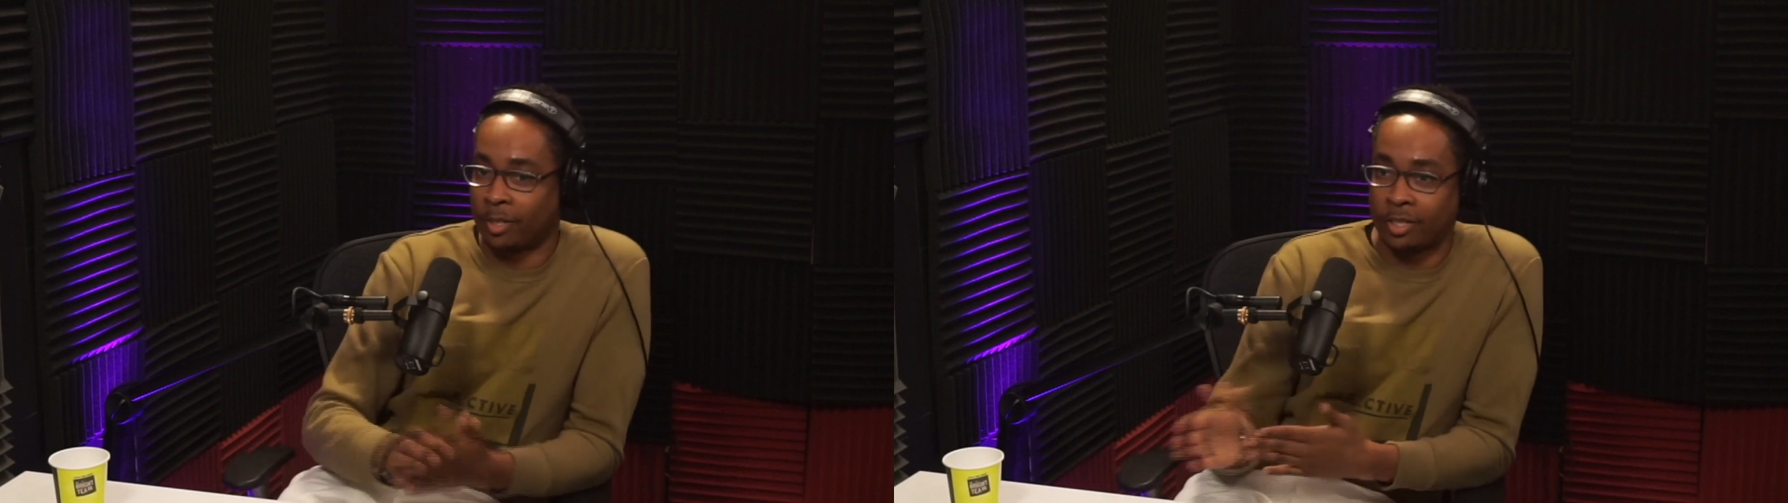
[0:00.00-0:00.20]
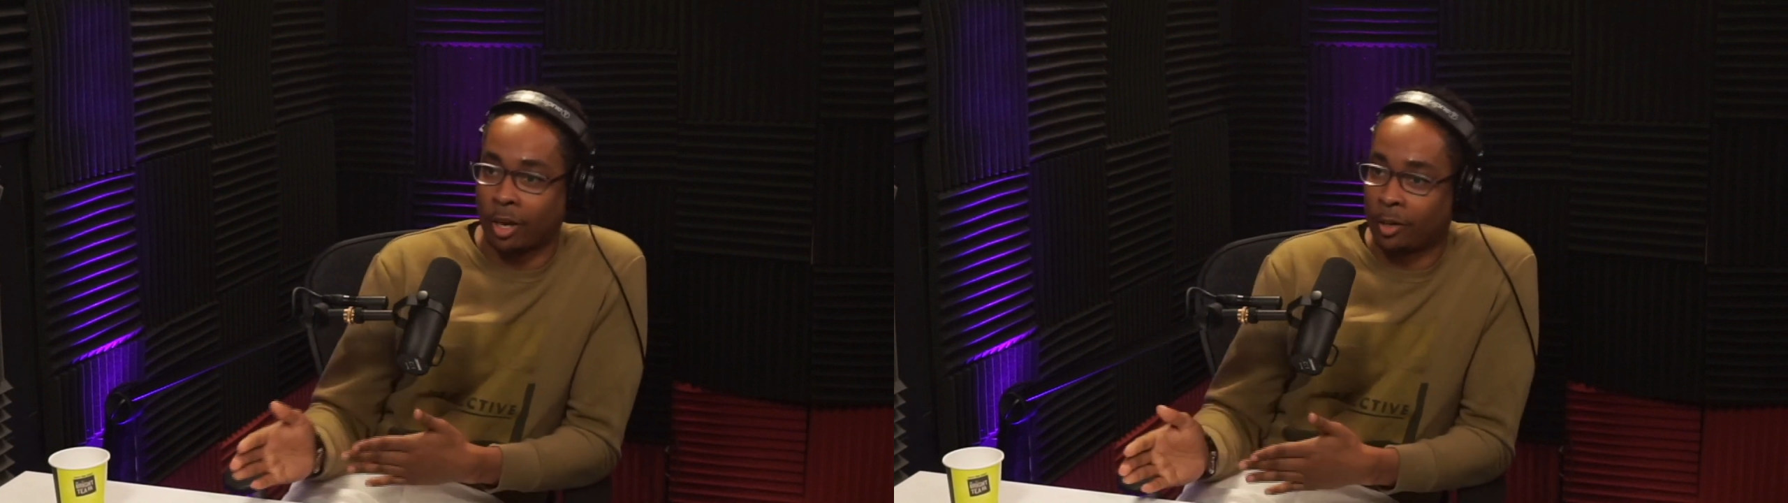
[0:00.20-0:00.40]

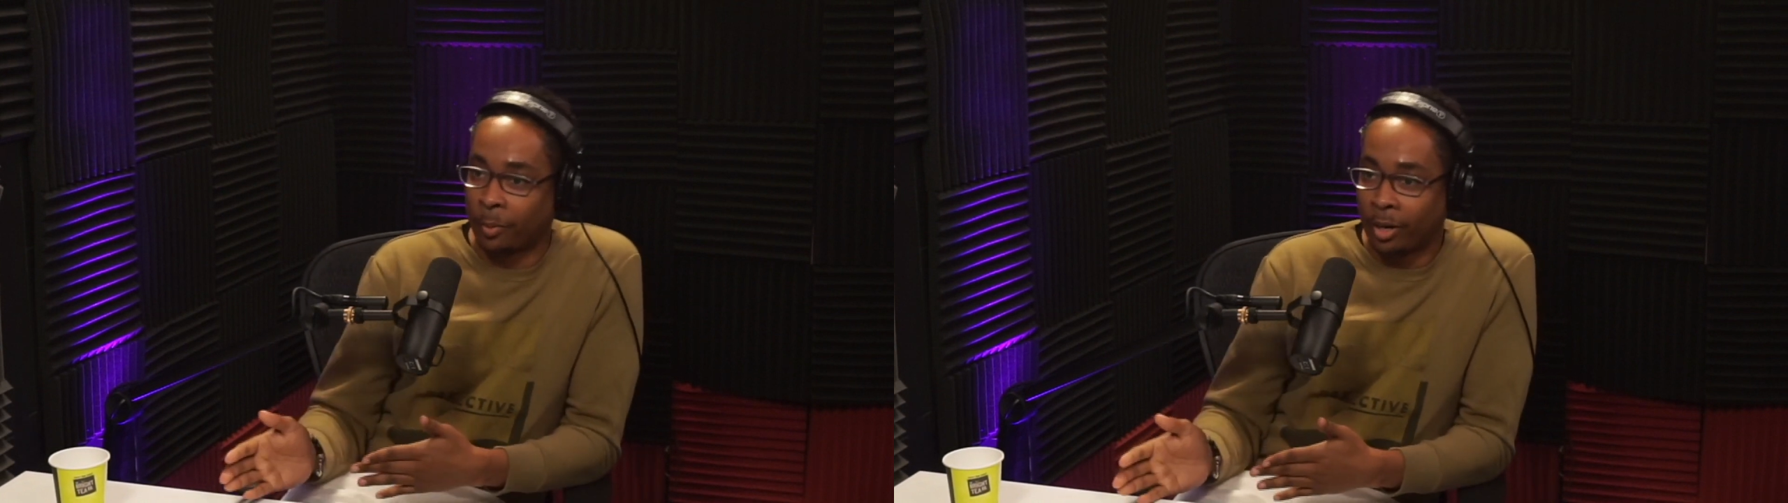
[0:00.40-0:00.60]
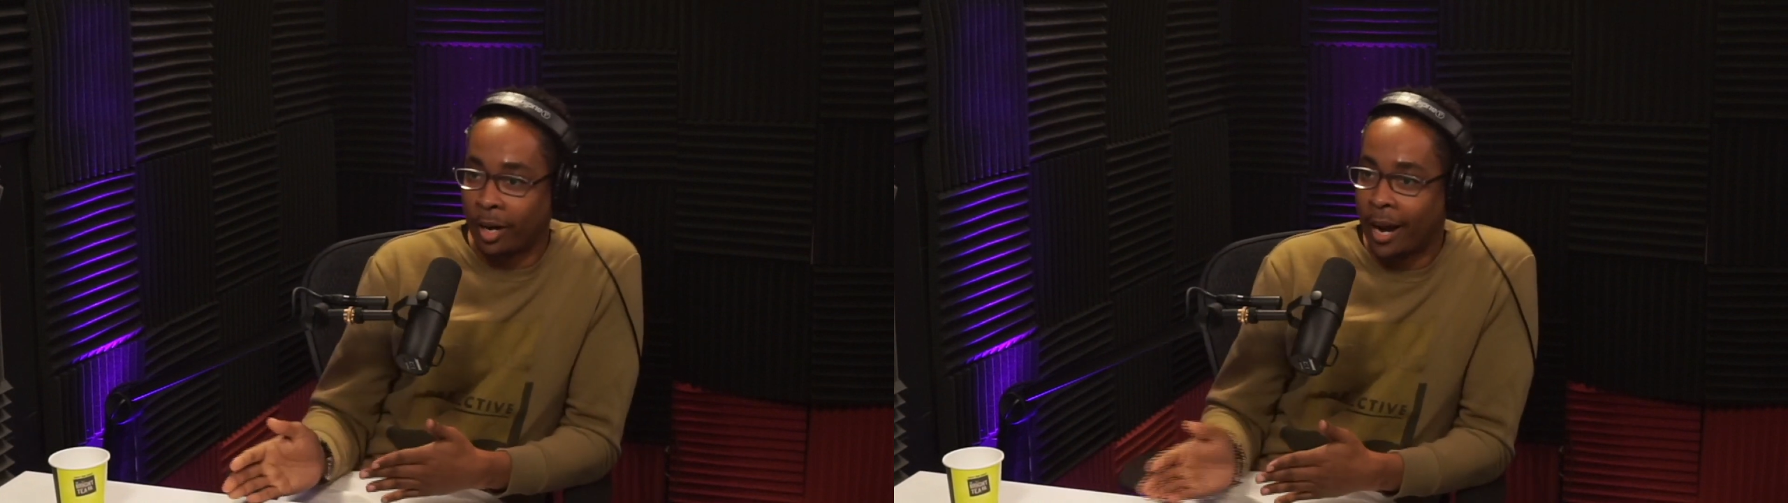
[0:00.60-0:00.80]

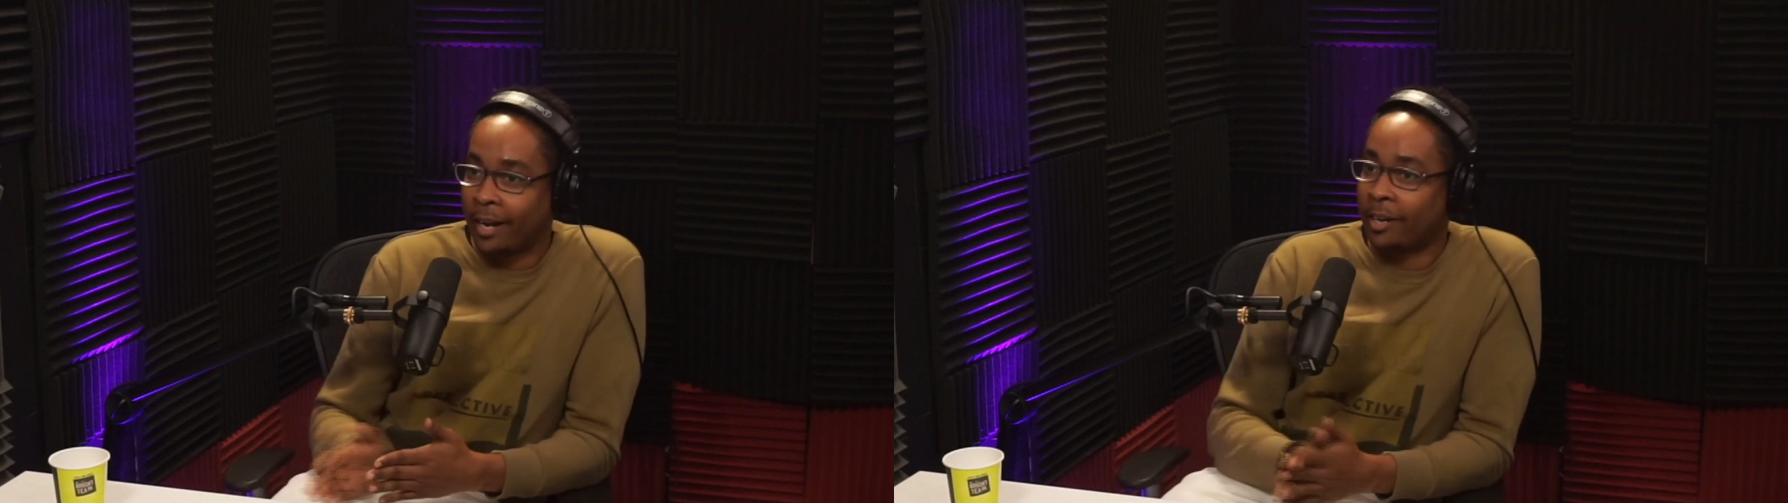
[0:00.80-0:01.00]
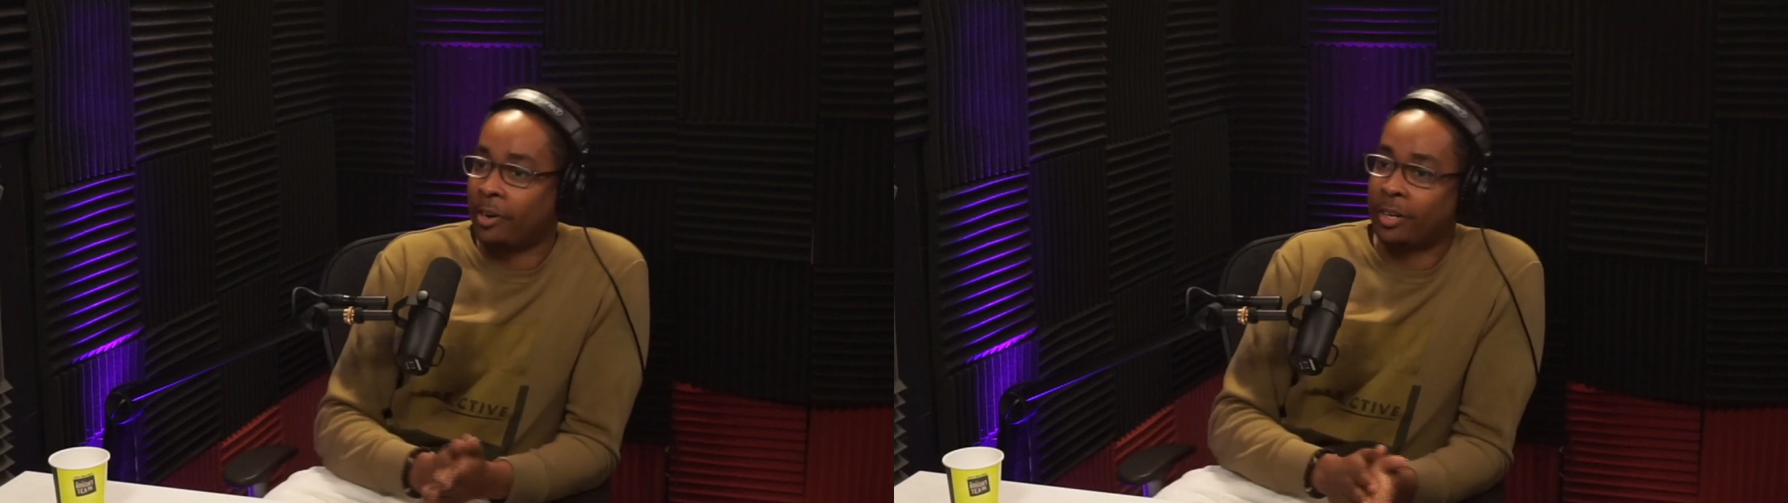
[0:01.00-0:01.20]
Zuckerberg had
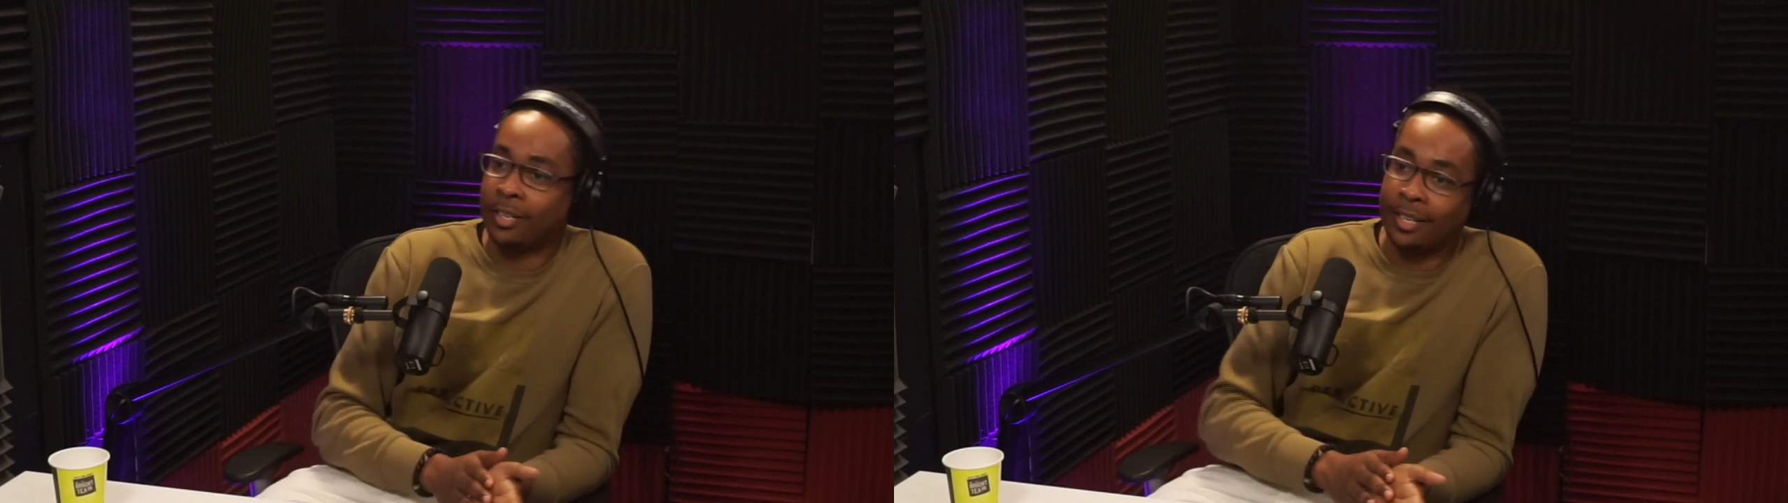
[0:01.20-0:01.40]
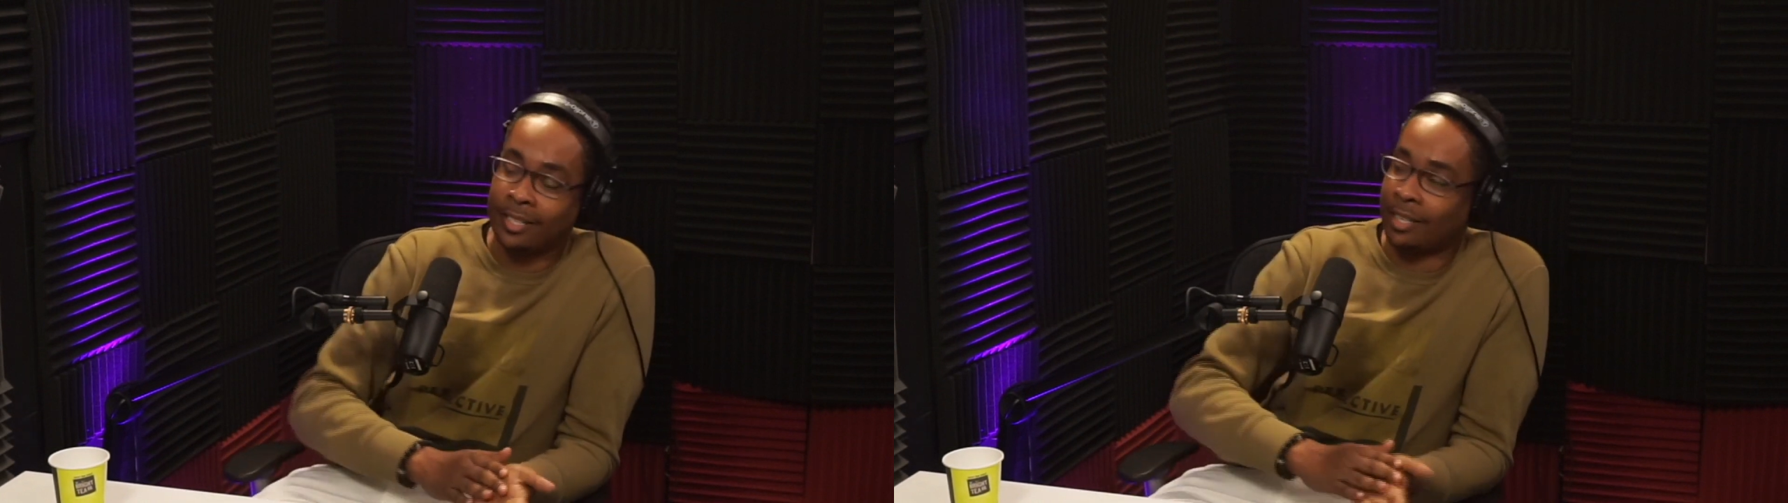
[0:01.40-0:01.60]
to go to
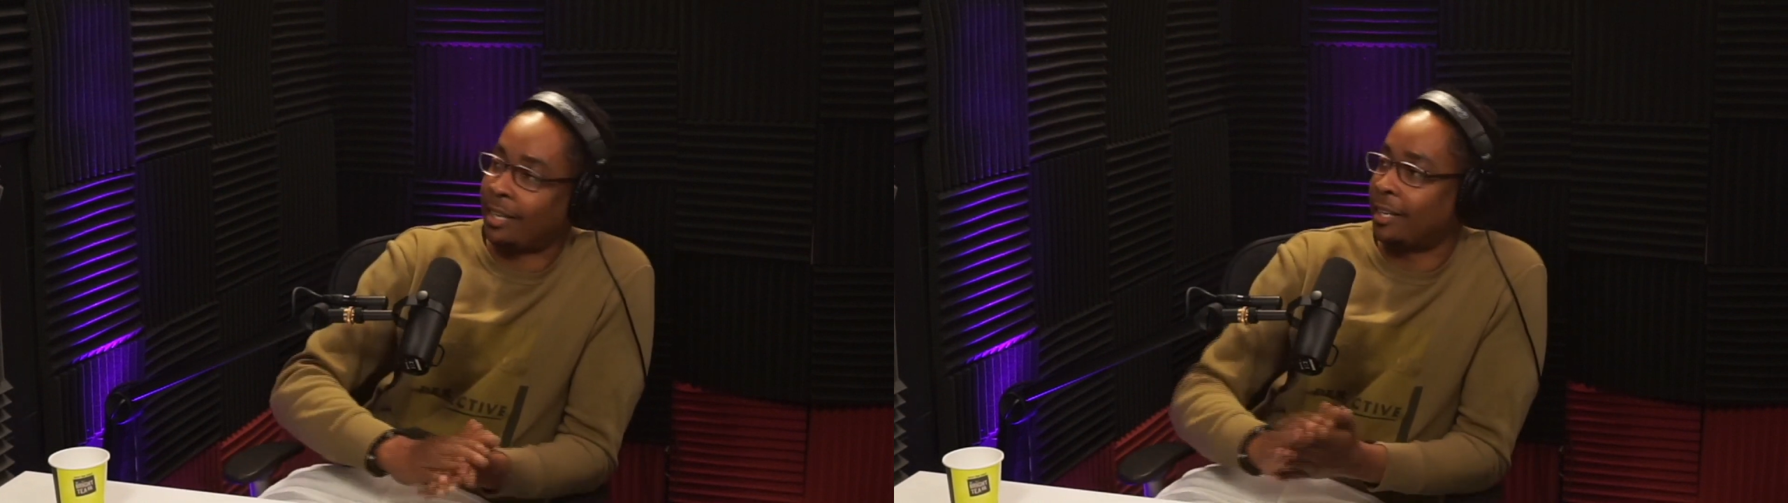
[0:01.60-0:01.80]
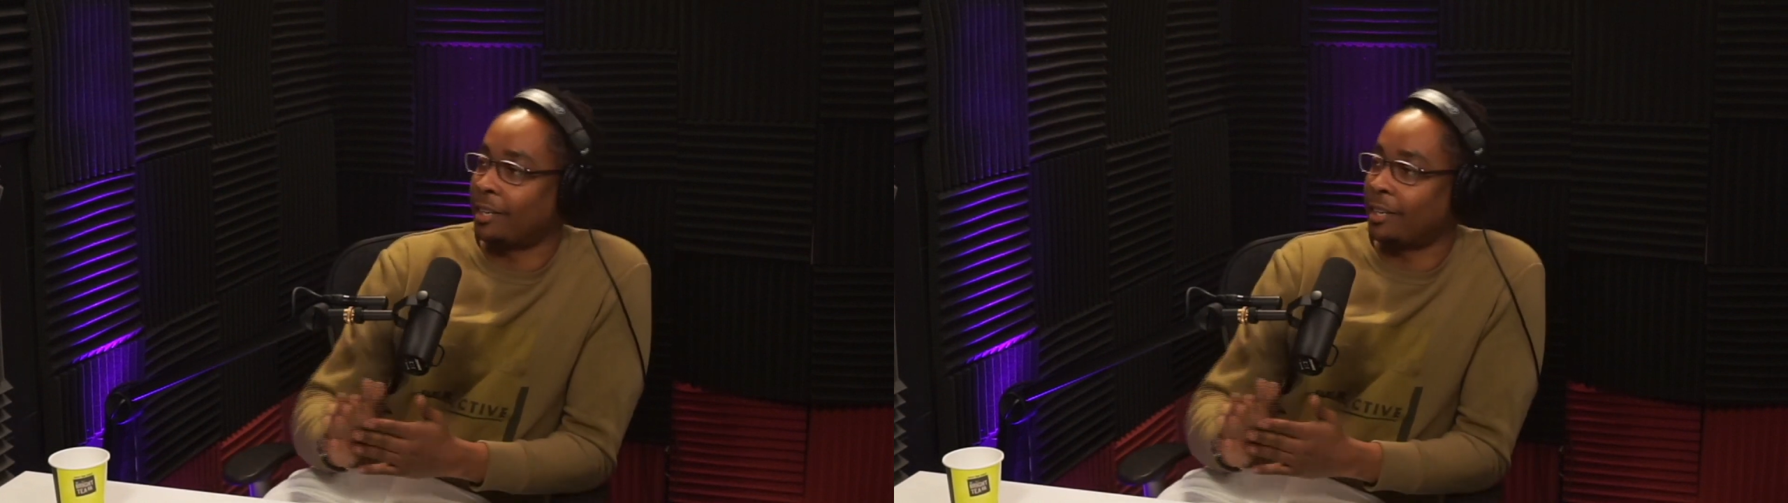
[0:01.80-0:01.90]
D.C.,